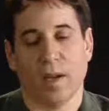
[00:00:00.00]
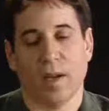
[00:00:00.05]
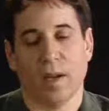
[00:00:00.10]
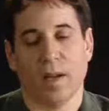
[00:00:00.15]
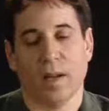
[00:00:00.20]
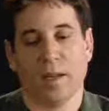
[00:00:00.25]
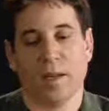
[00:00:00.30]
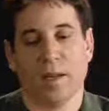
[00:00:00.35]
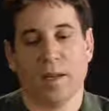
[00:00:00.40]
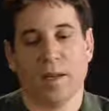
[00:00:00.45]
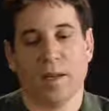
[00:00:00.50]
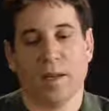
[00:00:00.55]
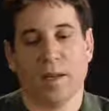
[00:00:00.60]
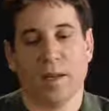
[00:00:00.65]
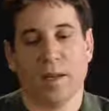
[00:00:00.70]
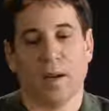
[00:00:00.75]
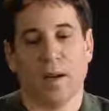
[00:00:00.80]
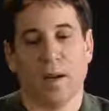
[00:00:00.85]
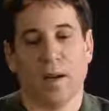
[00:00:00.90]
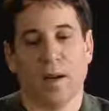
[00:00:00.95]
and
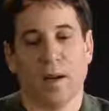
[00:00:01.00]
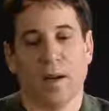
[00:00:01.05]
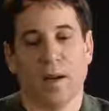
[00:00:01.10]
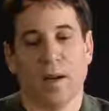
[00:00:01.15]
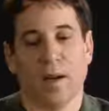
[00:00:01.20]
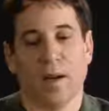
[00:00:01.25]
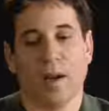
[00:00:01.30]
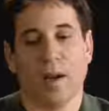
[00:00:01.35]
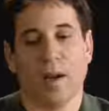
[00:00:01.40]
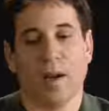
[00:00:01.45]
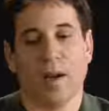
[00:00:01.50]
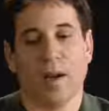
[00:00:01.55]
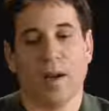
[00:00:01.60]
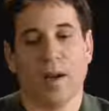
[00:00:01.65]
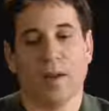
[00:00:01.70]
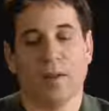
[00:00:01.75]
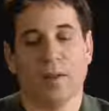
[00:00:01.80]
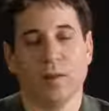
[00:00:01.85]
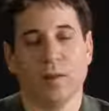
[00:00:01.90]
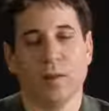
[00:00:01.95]

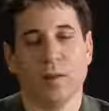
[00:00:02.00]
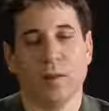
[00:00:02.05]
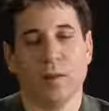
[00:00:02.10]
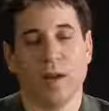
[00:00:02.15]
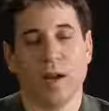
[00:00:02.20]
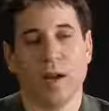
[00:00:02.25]
I learned a